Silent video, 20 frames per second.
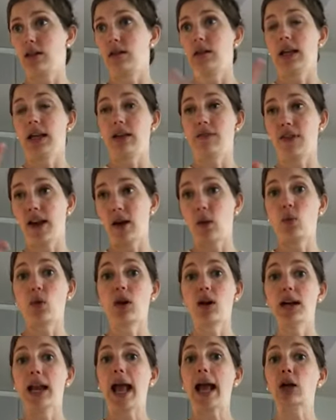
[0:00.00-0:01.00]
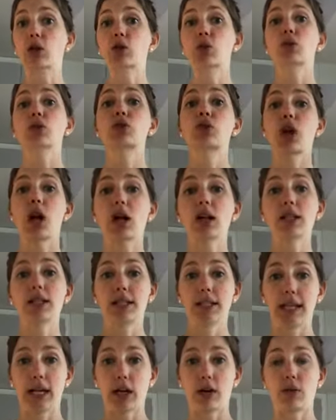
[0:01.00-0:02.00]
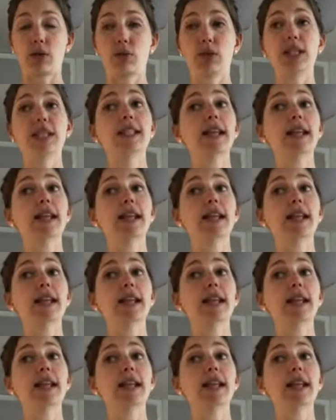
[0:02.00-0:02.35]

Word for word: like if I were an actual chocolatier, I would